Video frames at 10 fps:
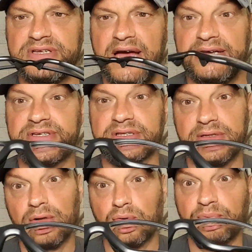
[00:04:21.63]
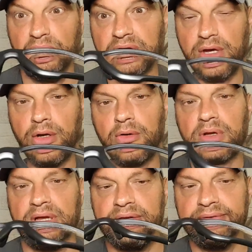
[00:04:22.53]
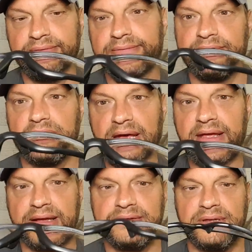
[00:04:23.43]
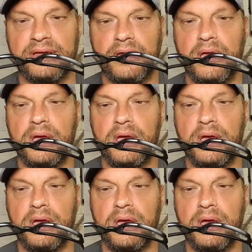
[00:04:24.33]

guys and they look pretty cool and that kind of thing.